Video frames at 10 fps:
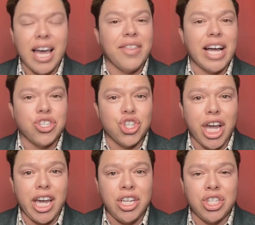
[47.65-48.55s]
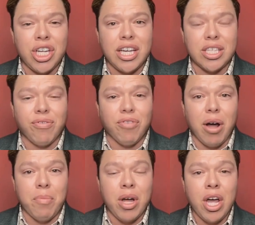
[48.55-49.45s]
And that change is
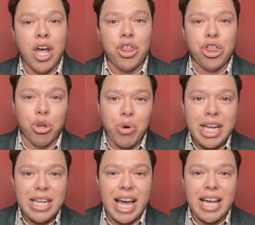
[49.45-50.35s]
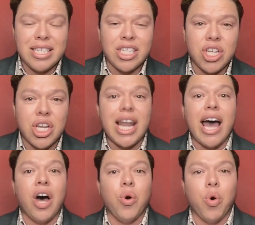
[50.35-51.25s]
from 3 days to
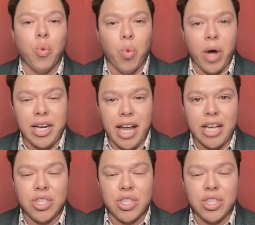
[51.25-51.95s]
now 1 day.